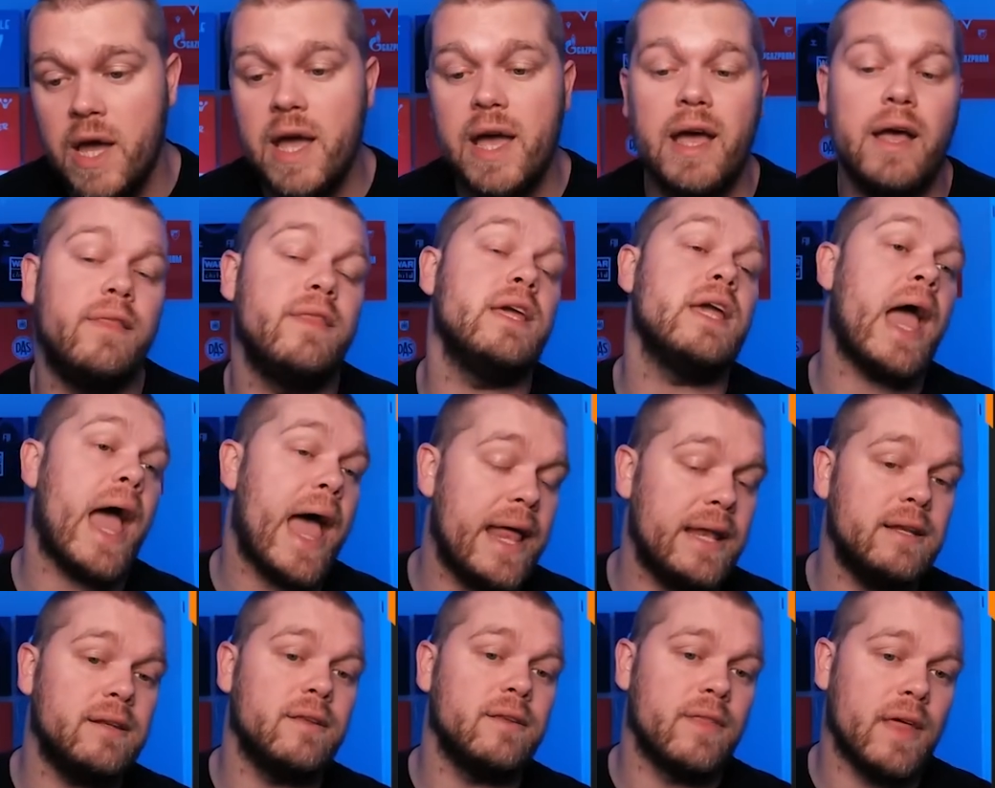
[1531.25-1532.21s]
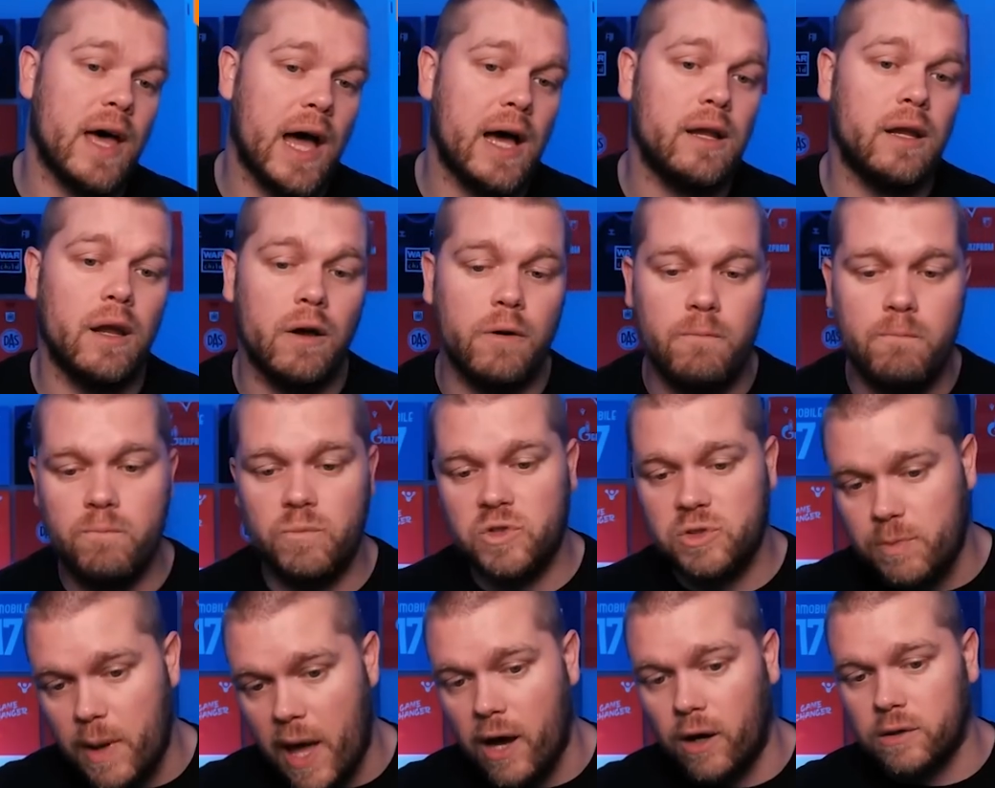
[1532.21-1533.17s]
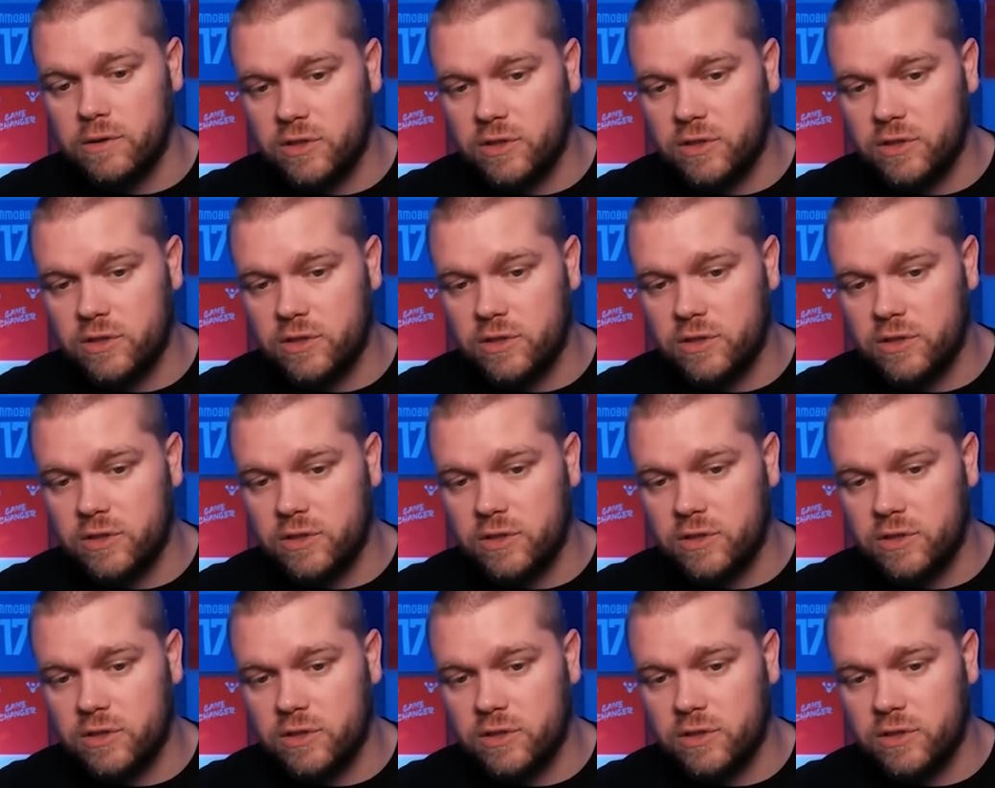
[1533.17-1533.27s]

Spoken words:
at the end of that loan spell.